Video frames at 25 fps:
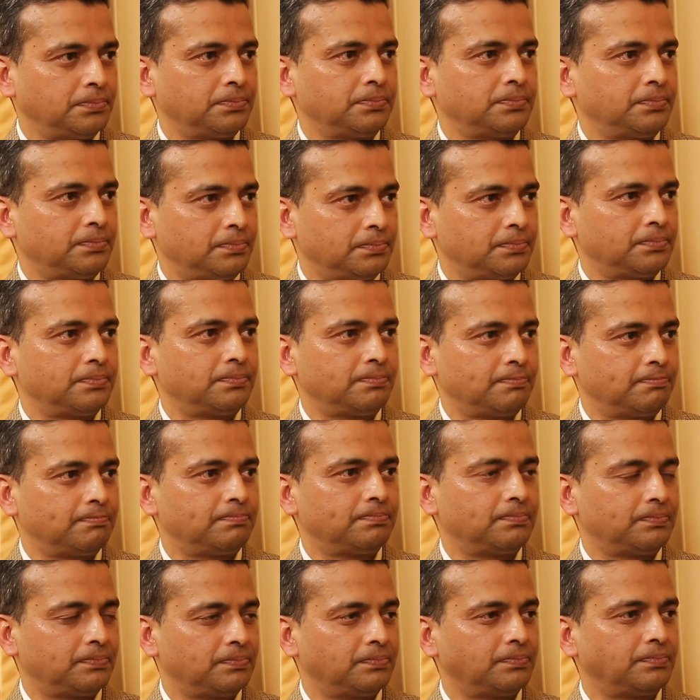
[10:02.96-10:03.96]
And we
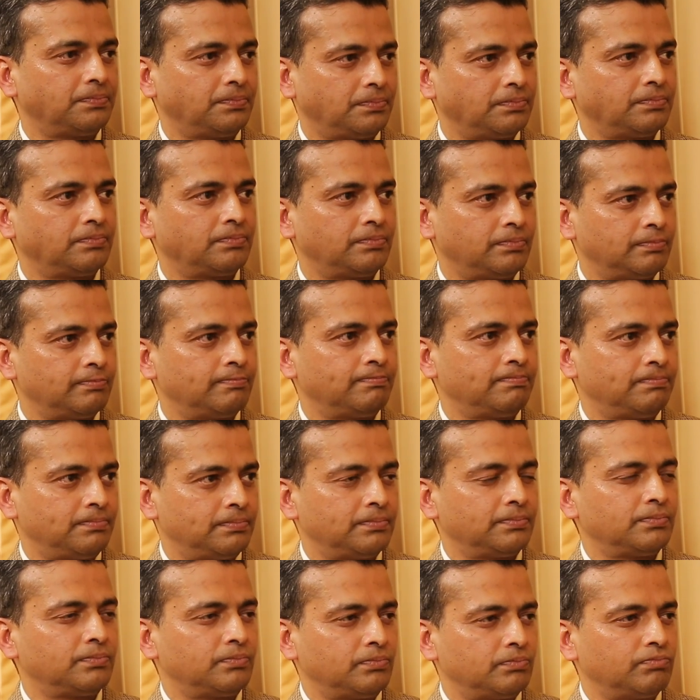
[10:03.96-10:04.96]
will do it at
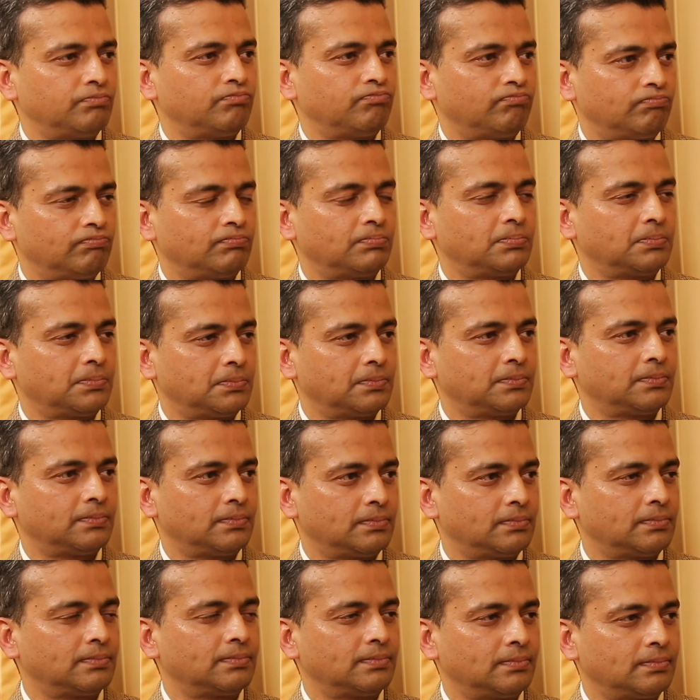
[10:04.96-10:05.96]
every
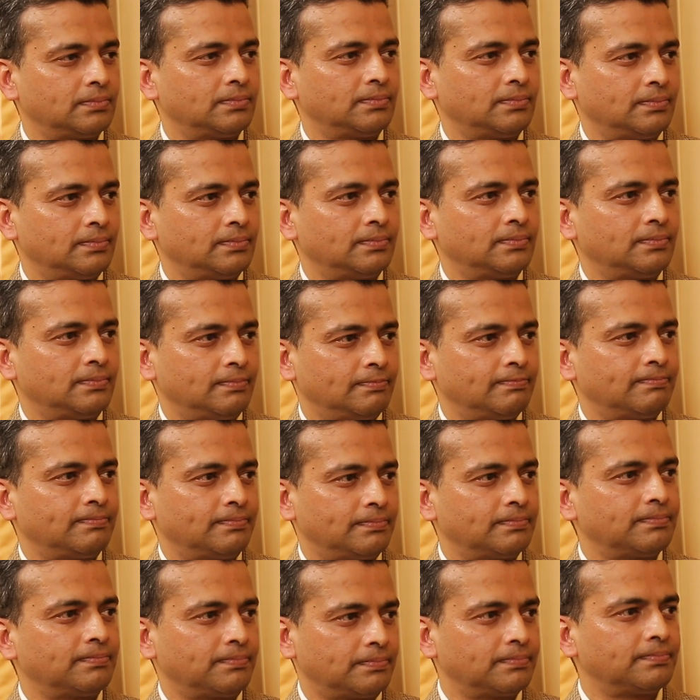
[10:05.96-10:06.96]

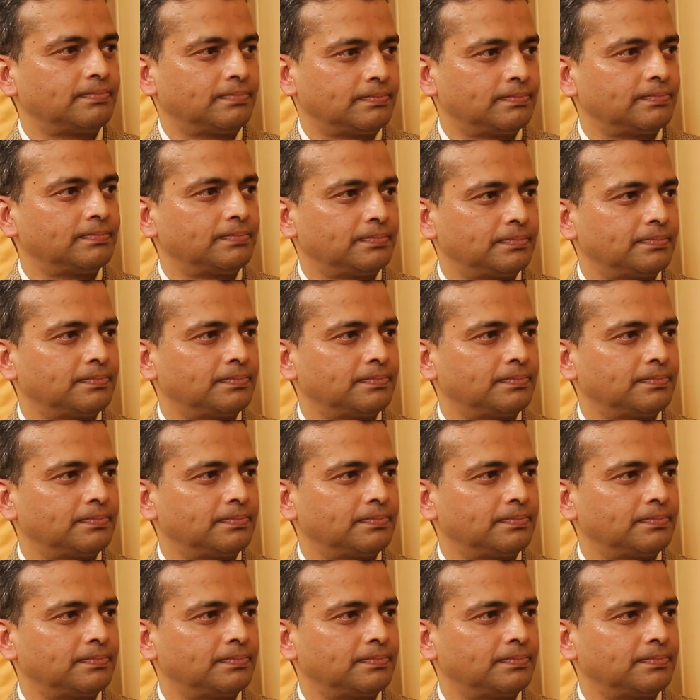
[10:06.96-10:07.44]
cost that